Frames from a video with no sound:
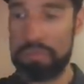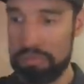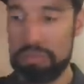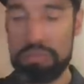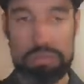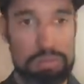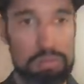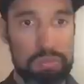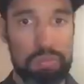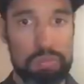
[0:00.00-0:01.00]

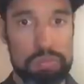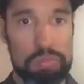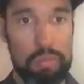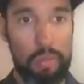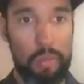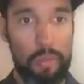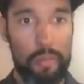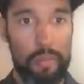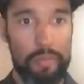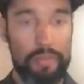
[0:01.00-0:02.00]

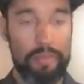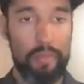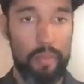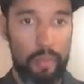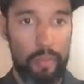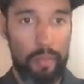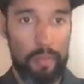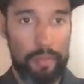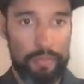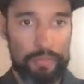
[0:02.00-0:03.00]

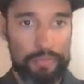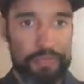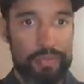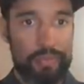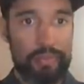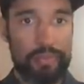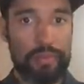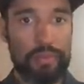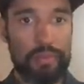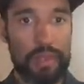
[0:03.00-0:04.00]

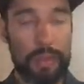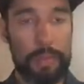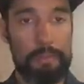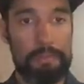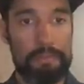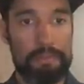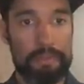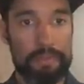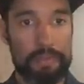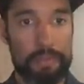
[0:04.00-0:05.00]

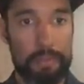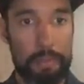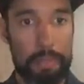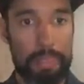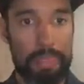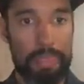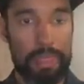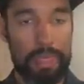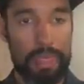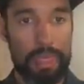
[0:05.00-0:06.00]

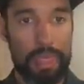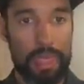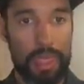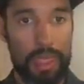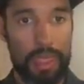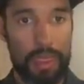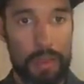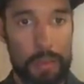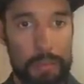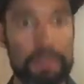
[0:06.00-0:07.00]

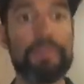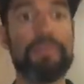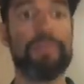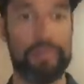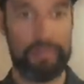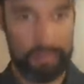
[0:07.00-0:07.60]
[no speech]